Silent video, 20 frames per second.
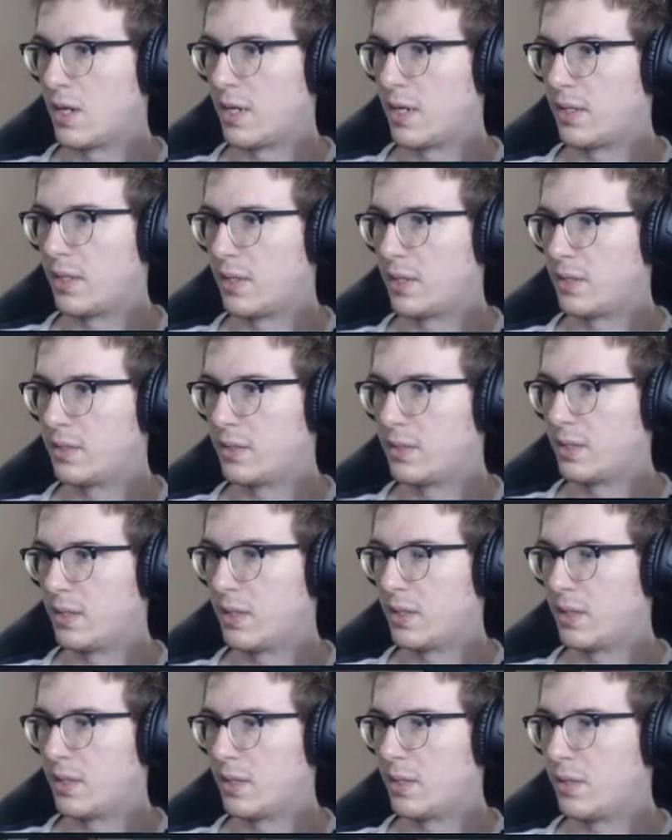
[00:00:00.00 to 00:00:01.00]
Let's get
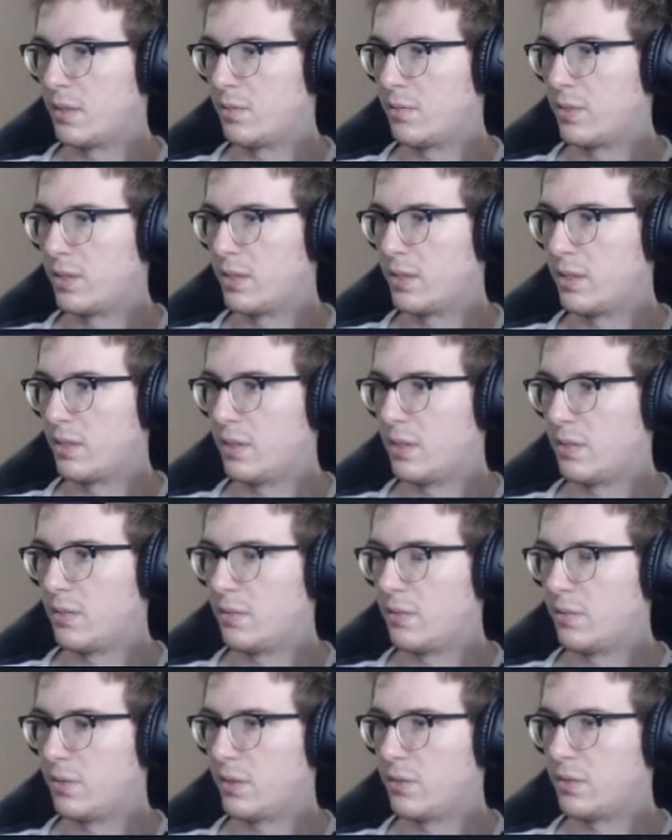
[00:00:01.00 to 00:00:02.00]
a little bit
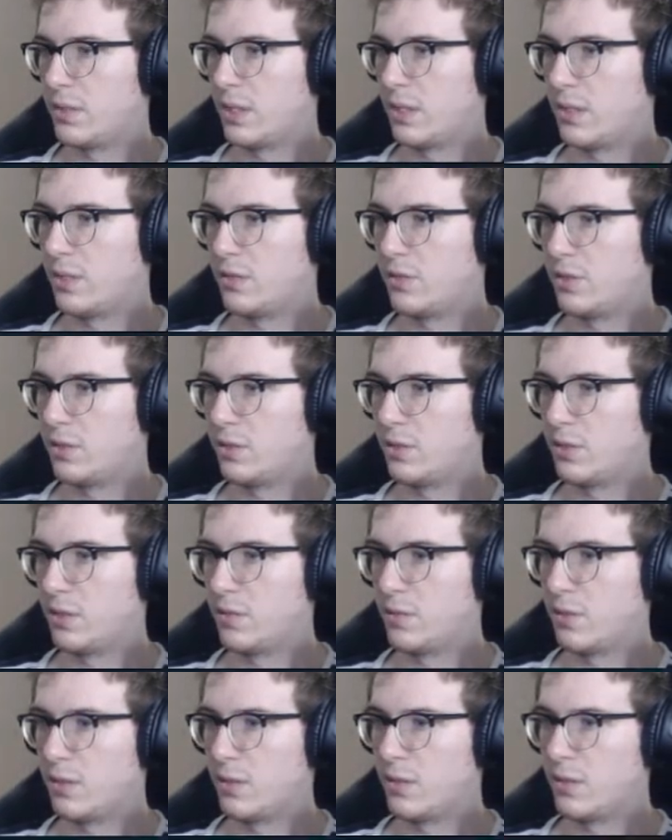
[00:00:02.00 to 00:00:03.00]
of rotation going
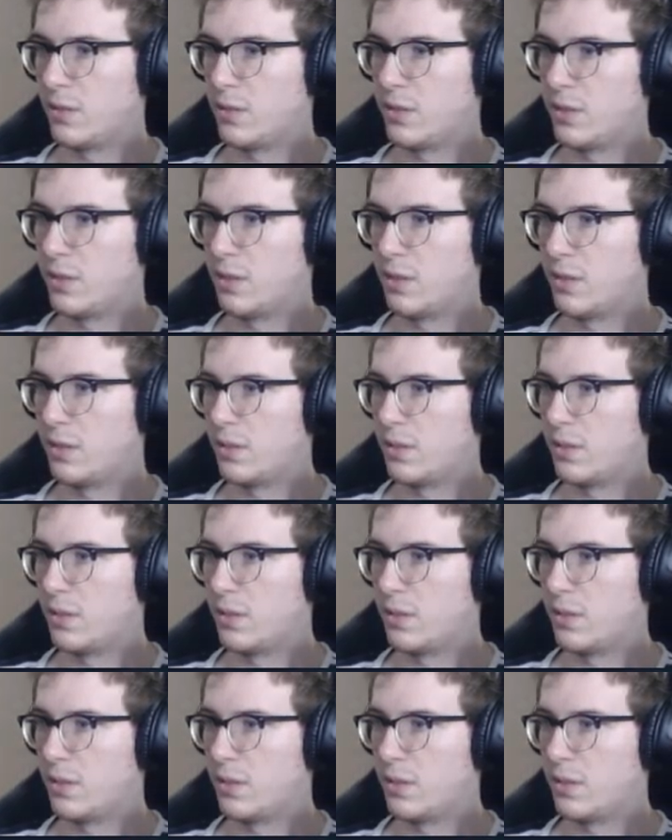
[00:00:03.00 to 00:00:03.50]
on here.